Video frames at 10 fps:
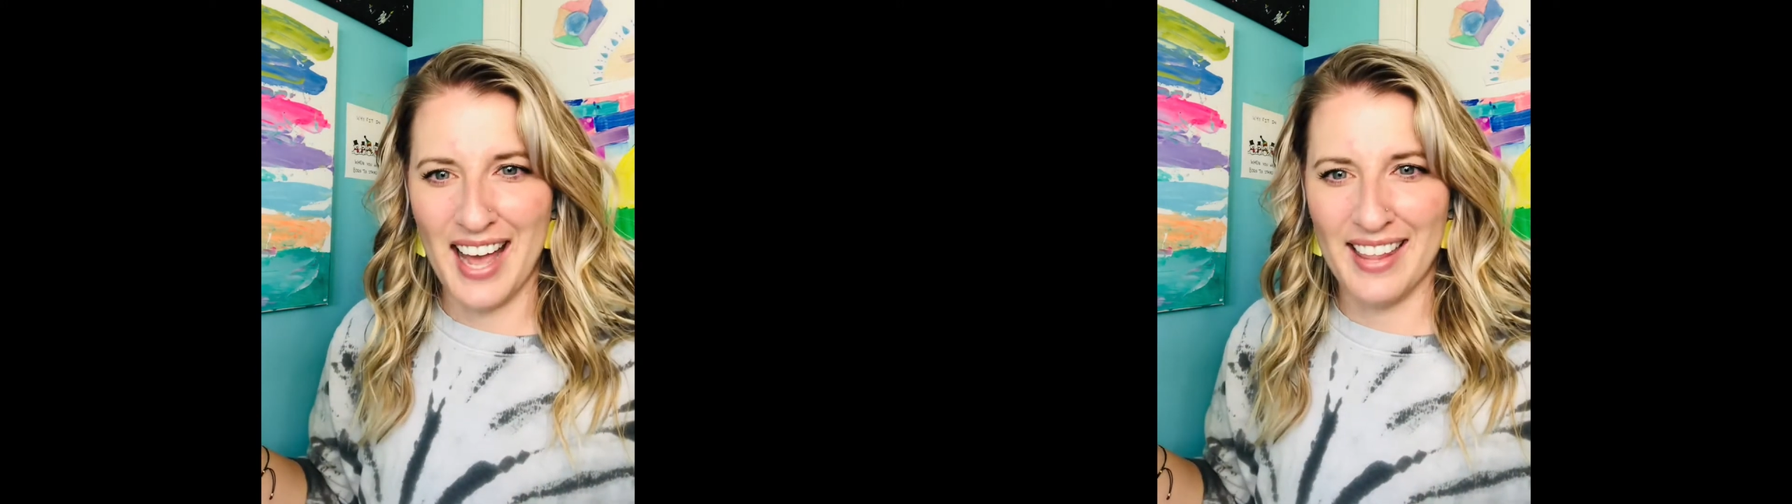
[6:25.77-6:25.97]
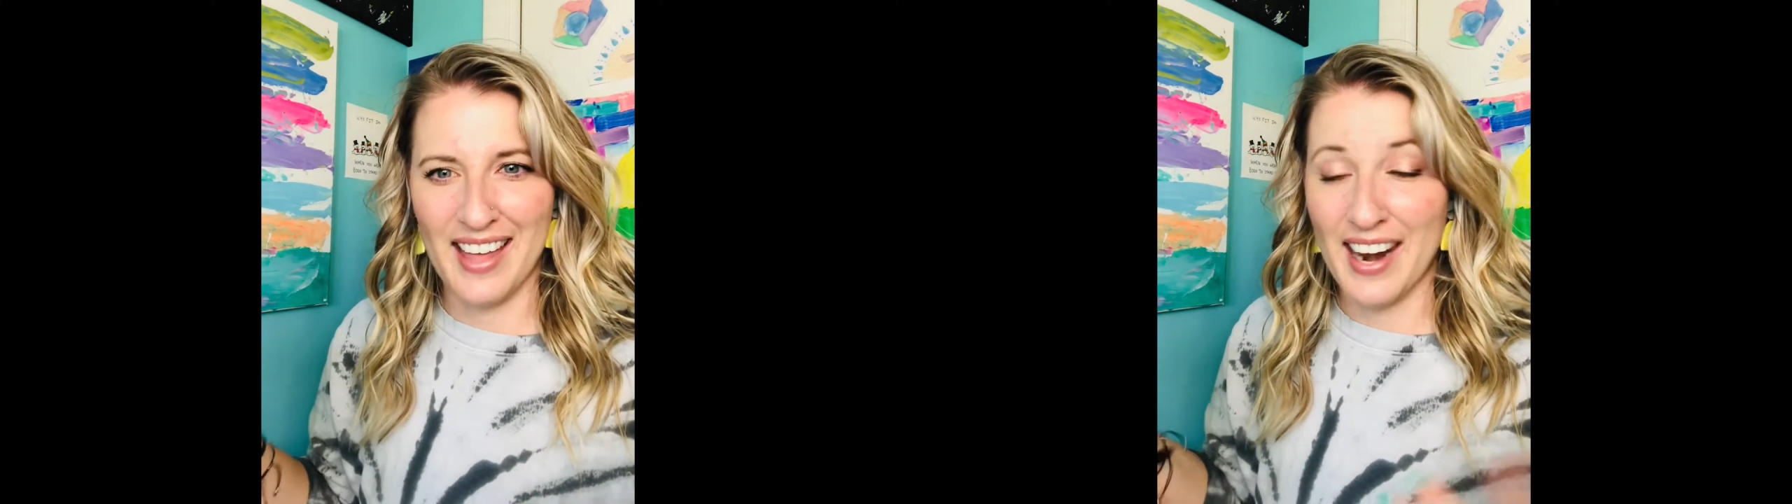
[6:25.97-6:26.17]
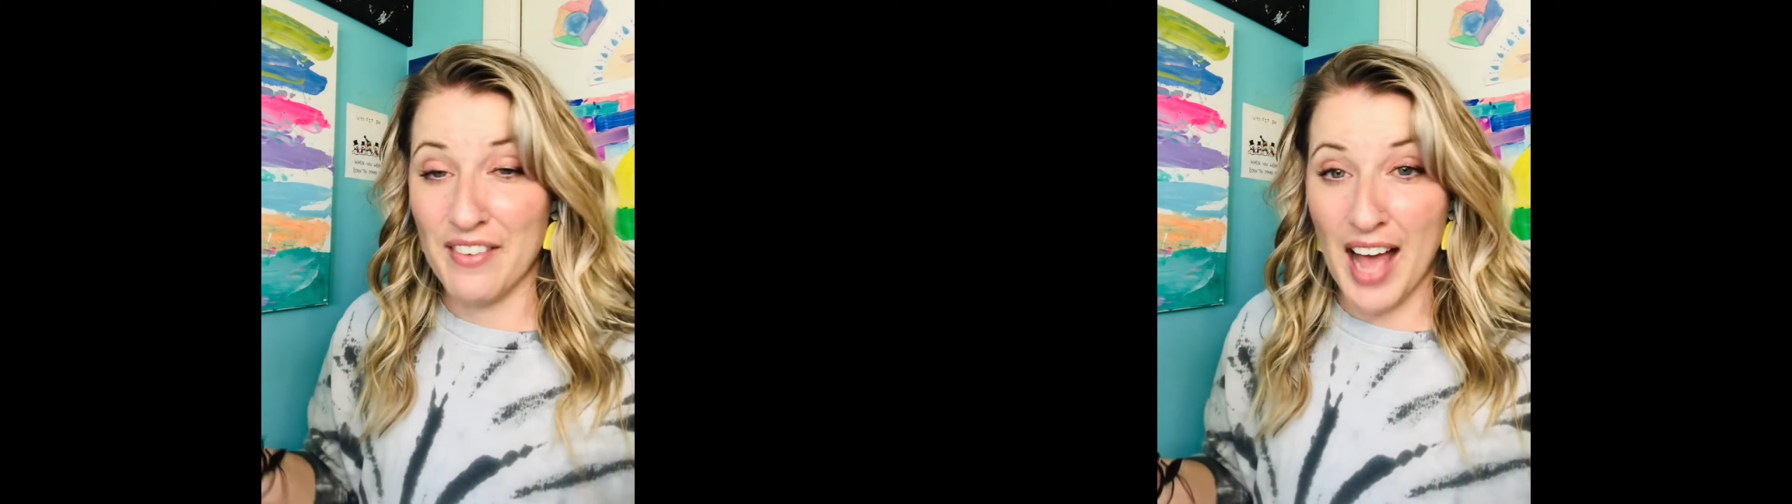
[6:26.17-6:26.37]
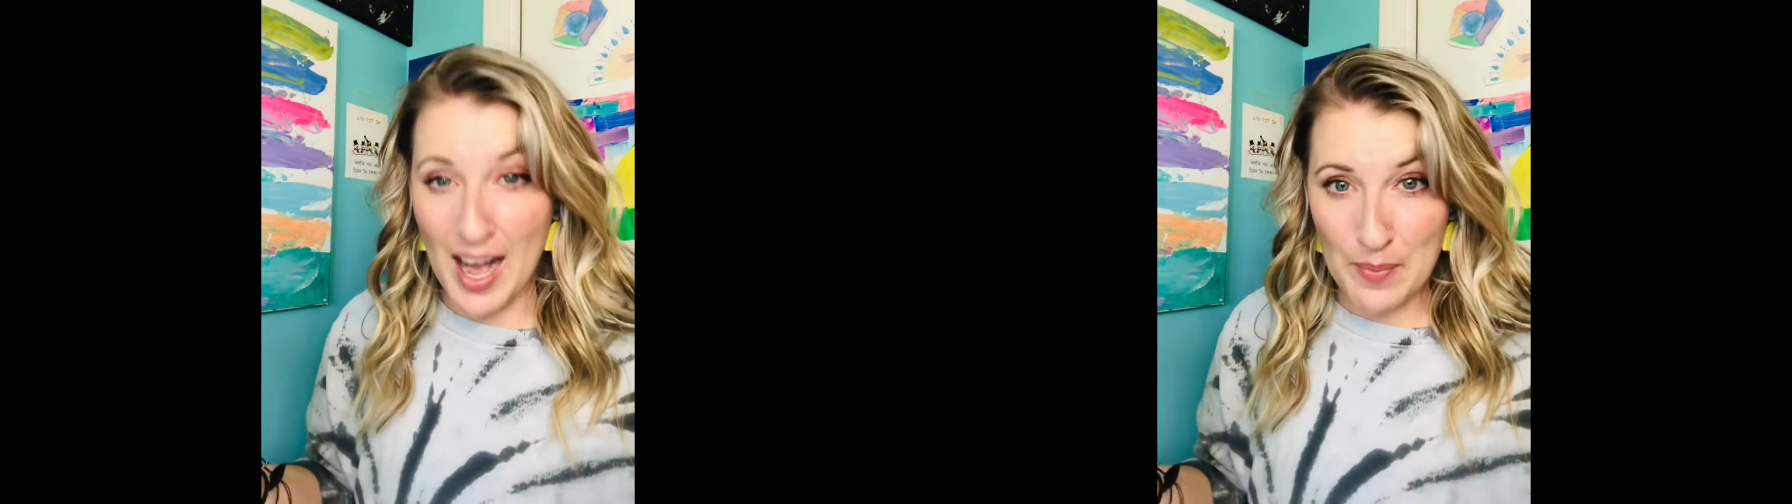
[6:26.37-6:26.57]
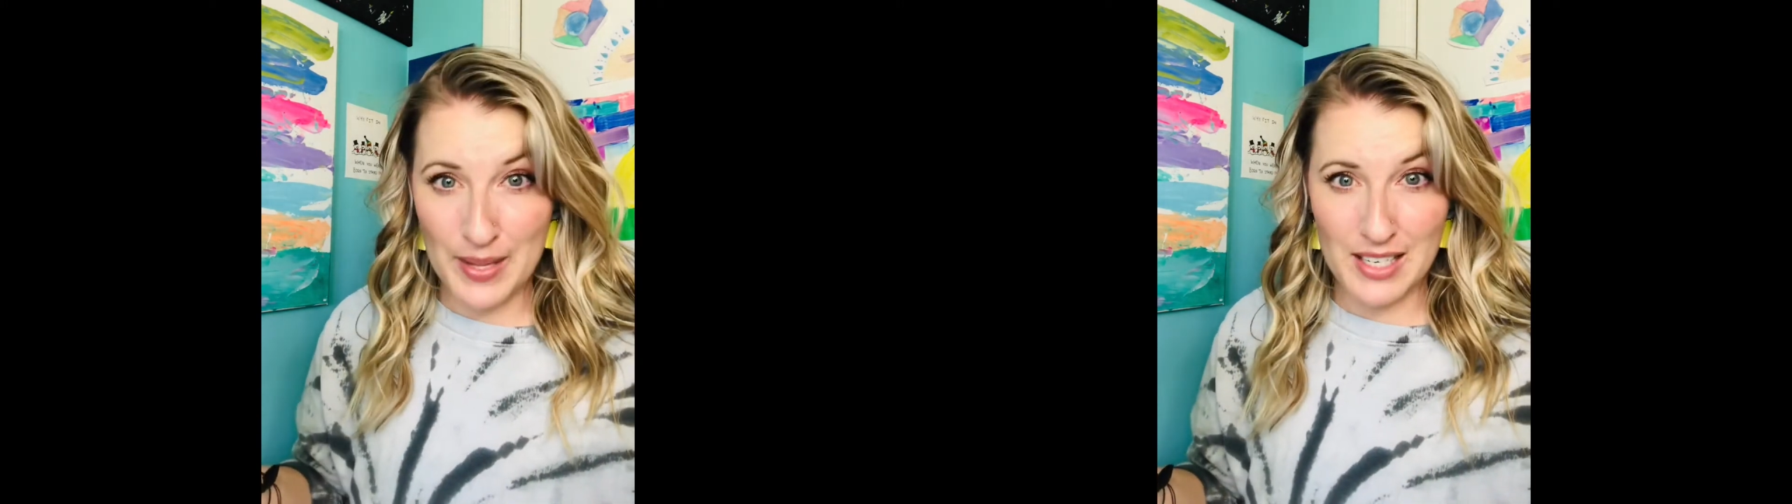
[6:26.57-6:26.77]
that have
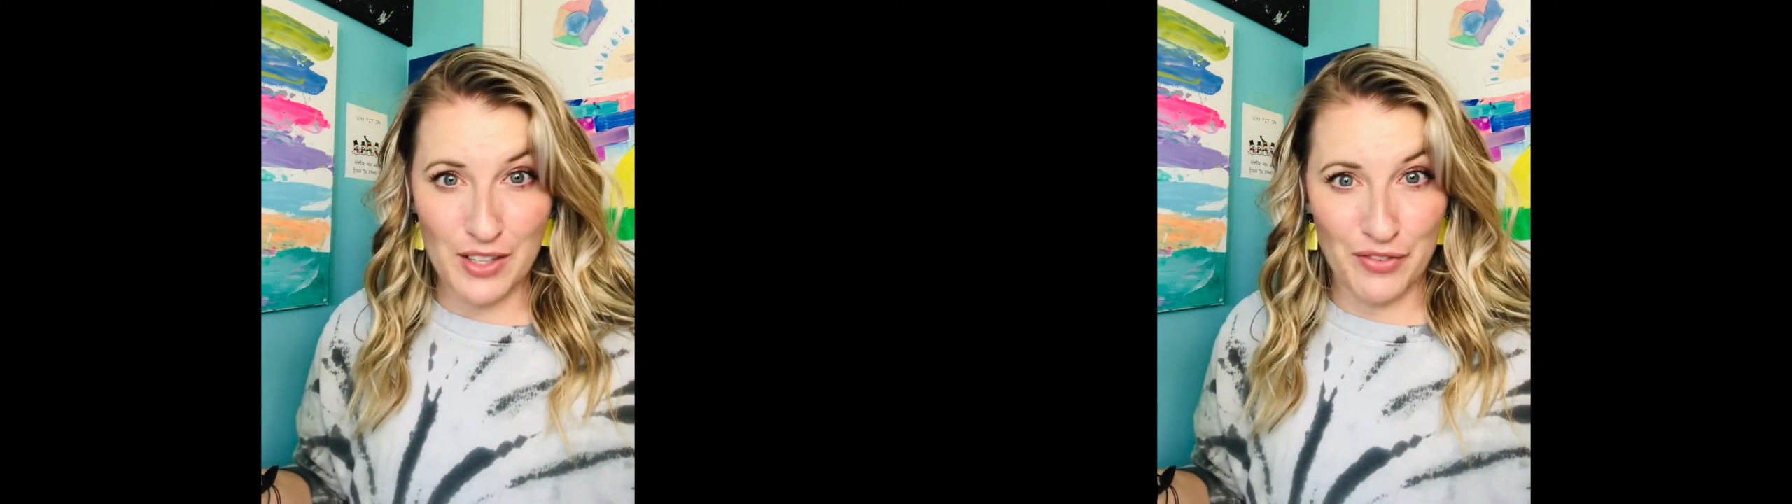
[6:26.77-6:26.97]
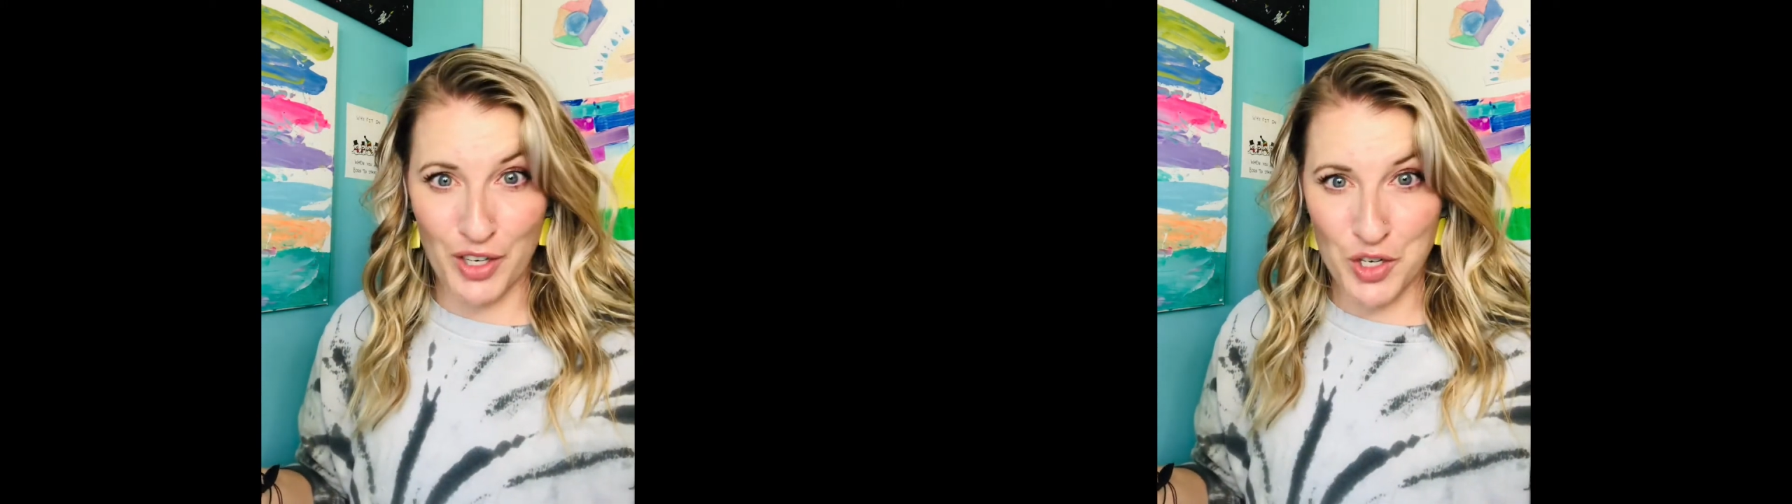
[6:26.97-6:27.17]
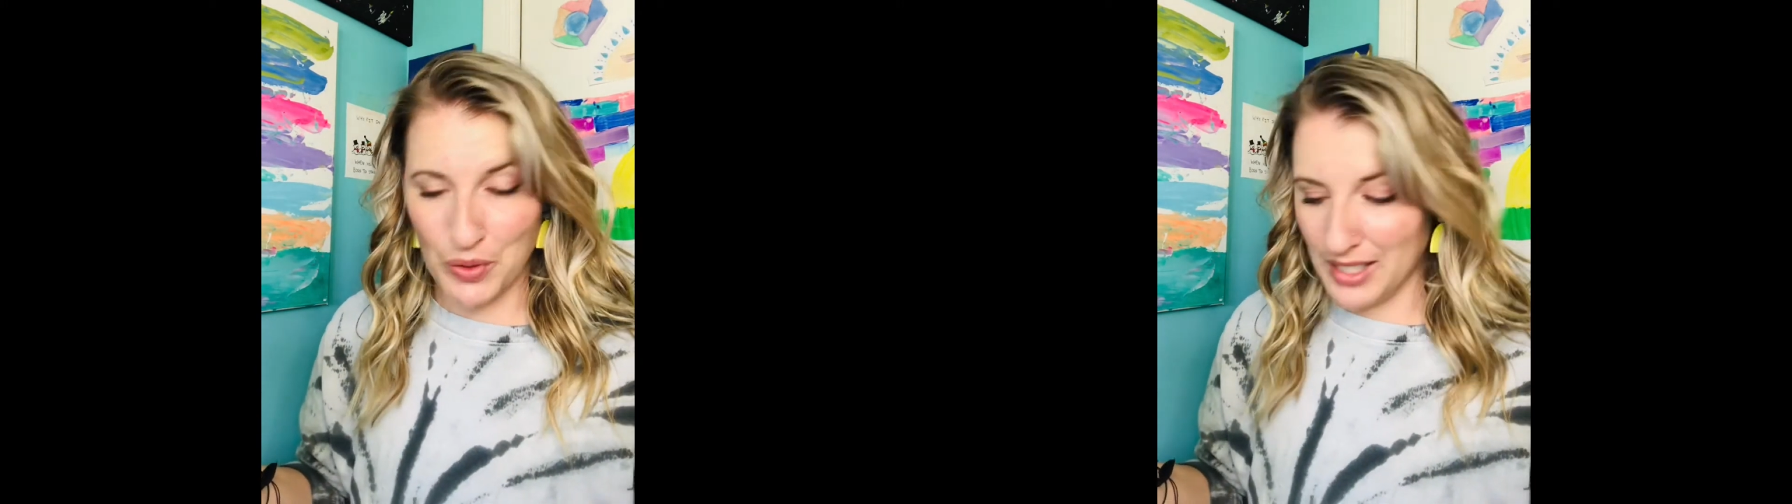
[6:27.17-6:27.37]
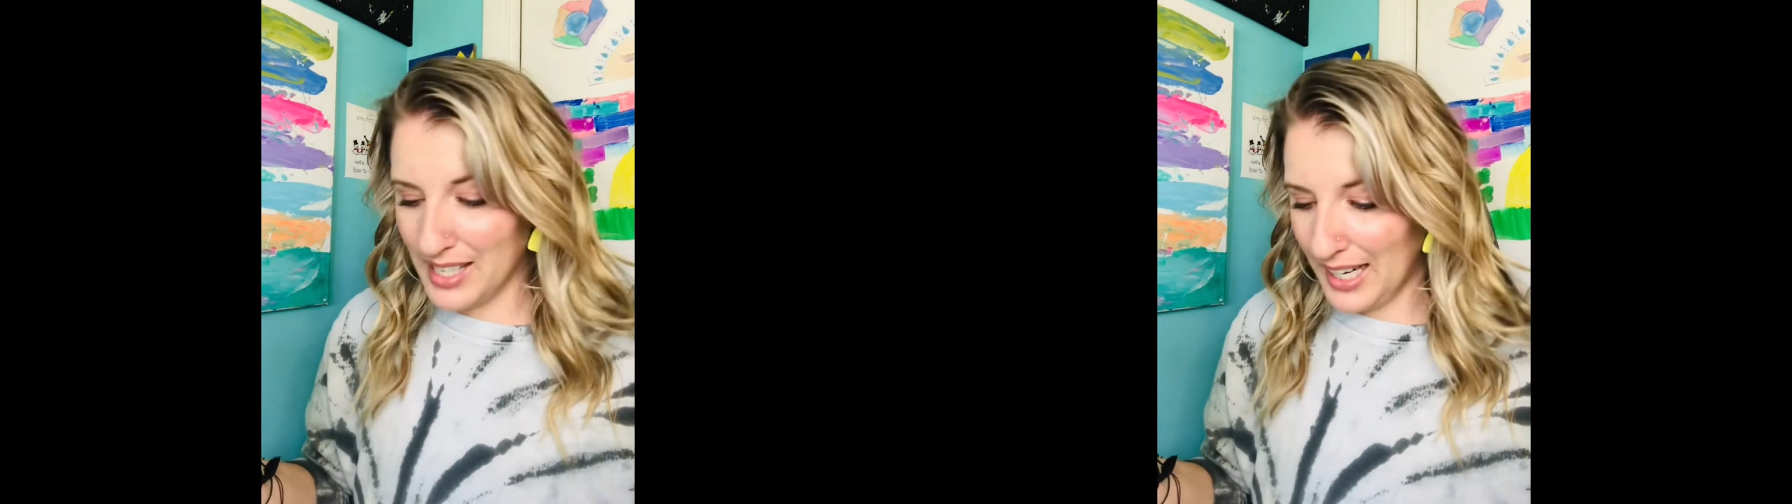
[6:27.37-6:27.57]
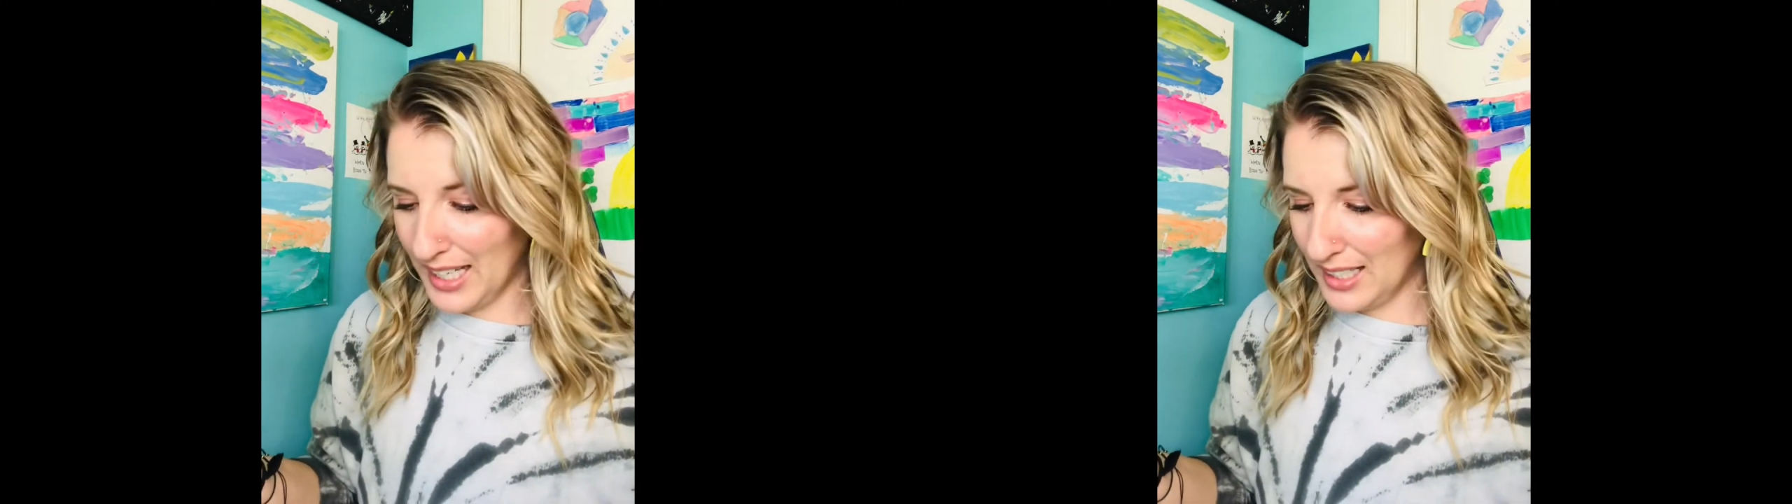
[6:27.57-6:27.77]
happened in the virtual
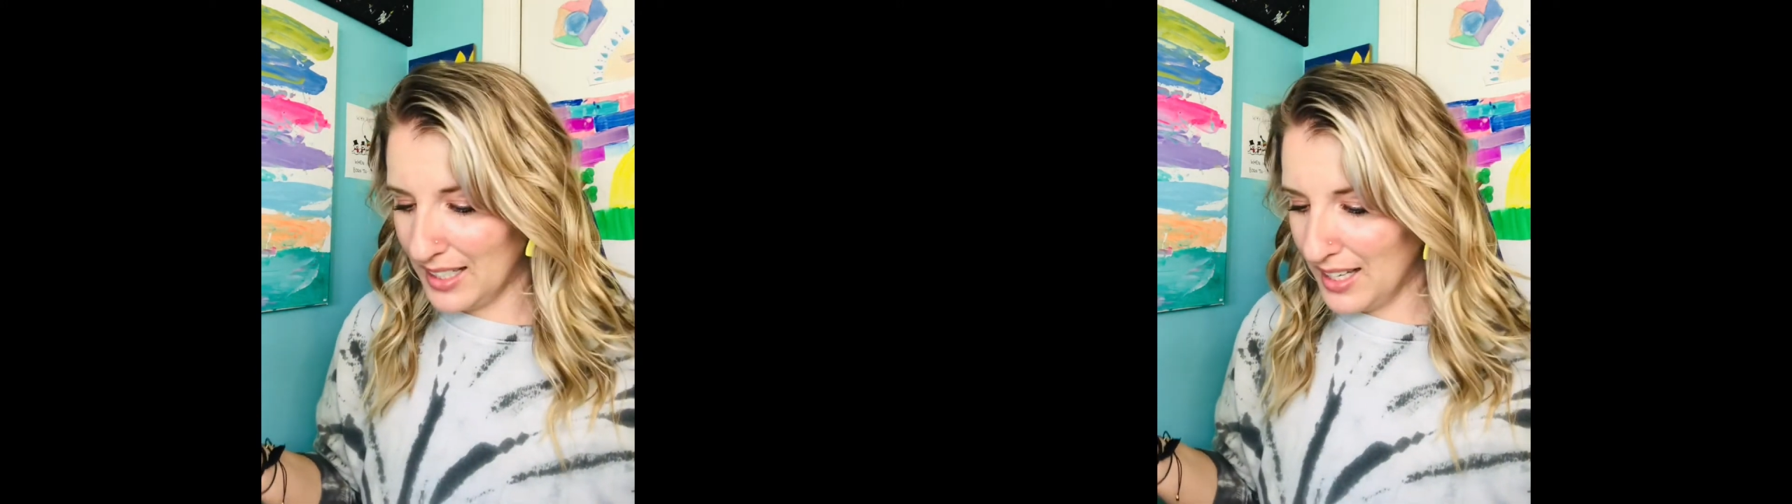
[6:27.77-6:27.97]
setting.